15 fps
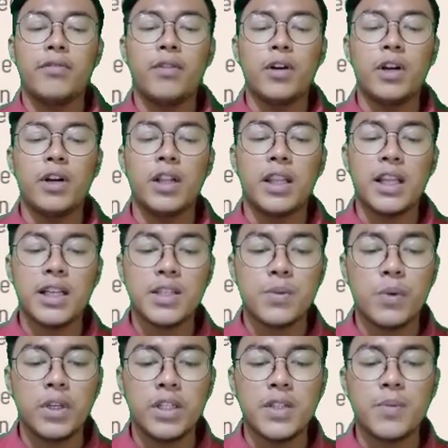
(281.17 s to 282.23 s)
for the
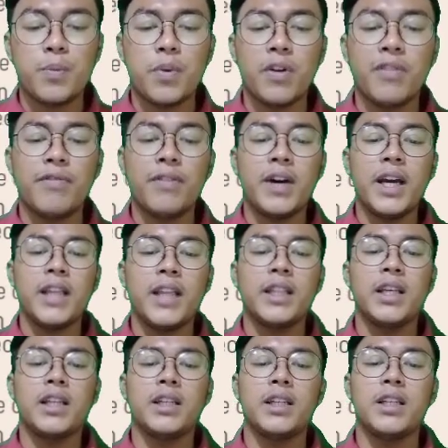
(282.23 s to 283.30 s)
last one, is provide
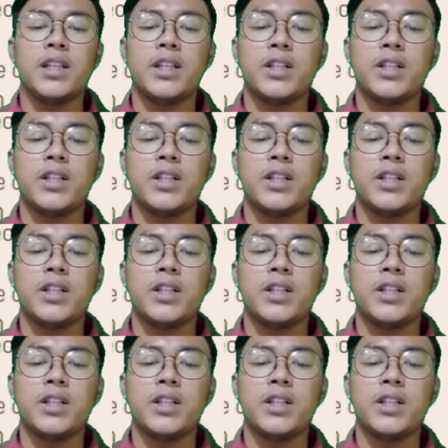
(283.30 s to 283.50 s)
an